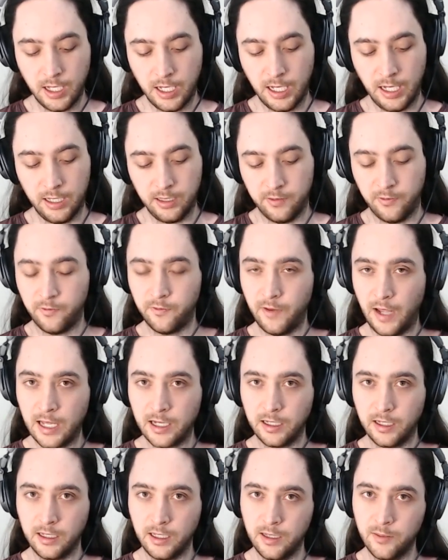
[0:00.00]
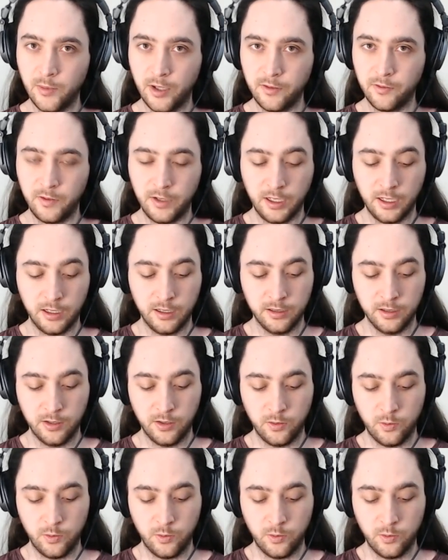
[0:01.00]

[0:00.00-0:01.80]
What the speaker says: and the fat in my finger